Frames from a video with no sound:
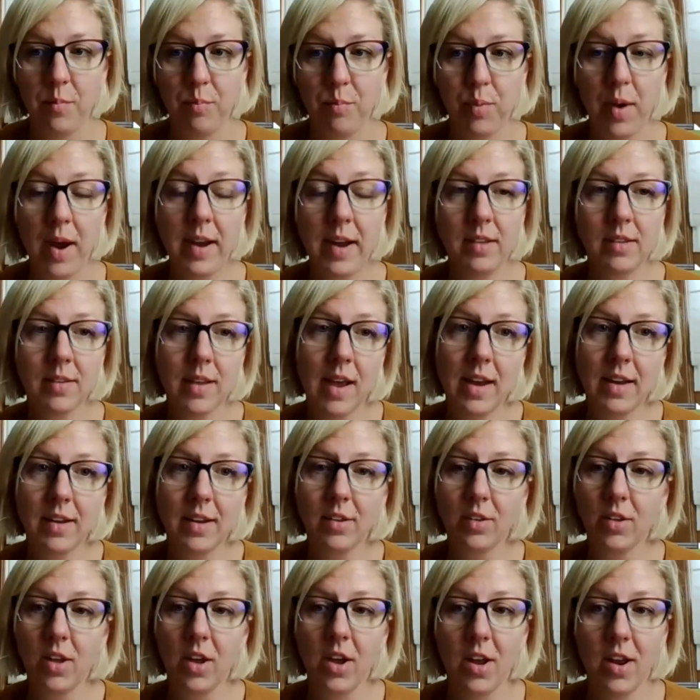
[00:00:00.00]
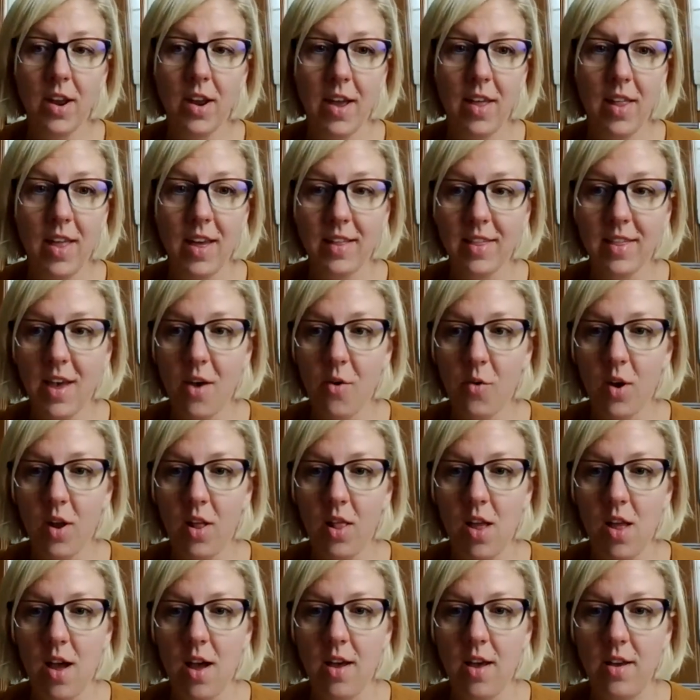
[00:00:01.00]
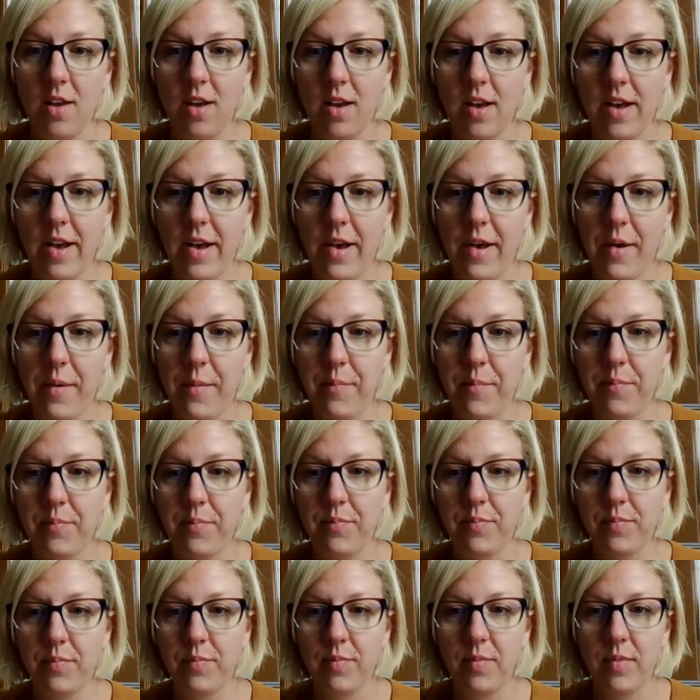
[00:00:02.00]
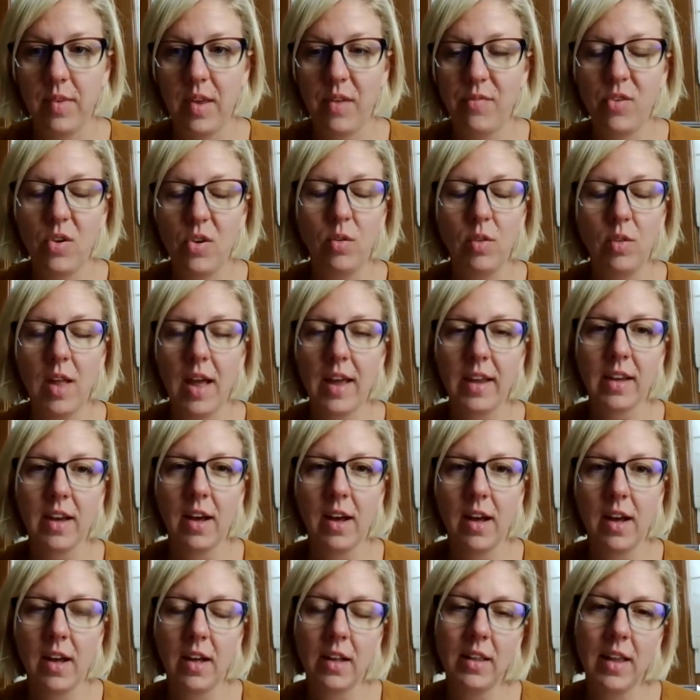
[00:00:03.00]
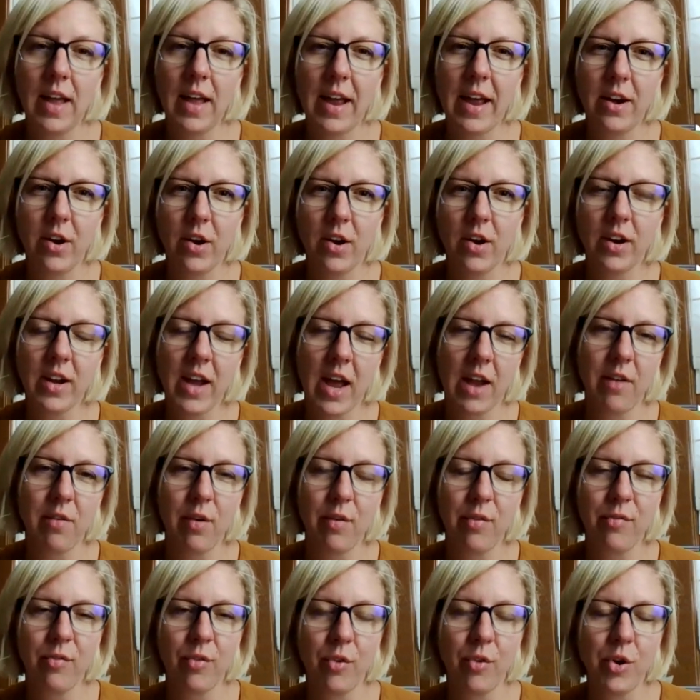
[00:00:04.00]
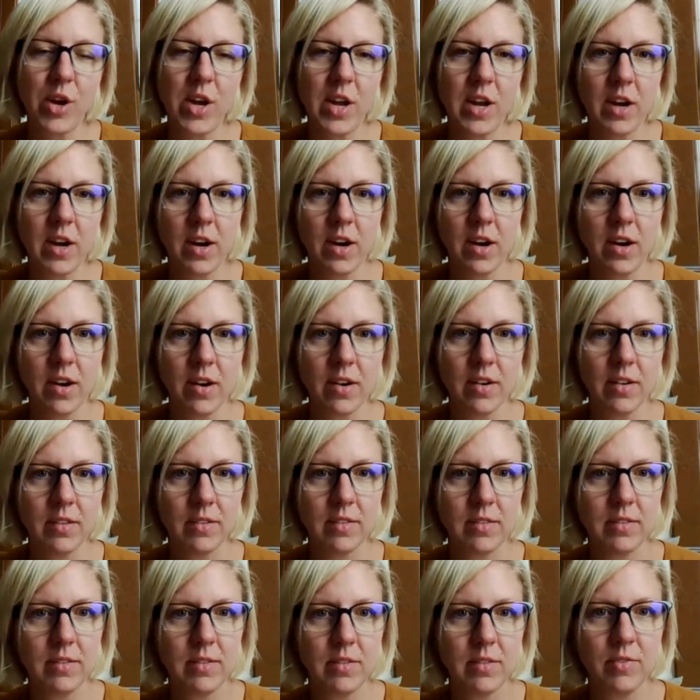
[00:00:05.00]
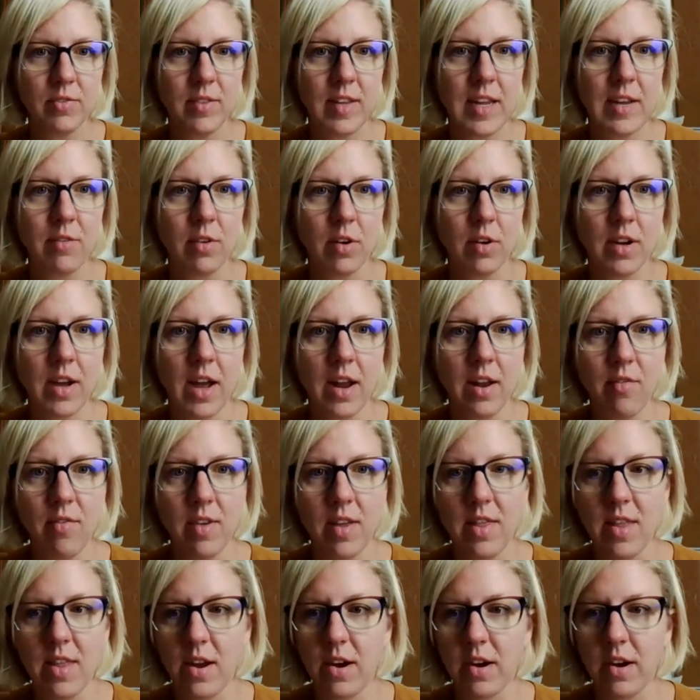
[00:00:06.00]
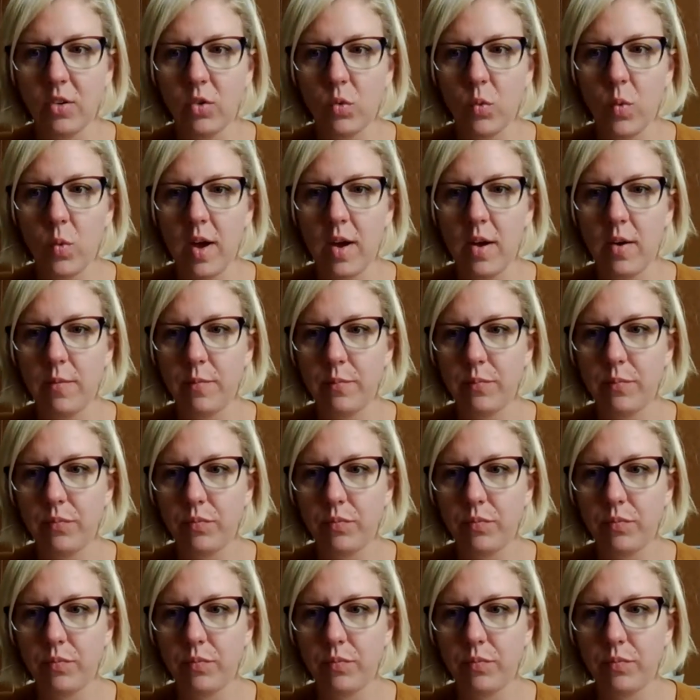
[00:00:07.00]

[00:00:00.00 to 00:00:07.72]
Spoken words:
Brightside is good. I like that one a lot. If you like a lighter, kind of a fruitier flavor kind of in there as well.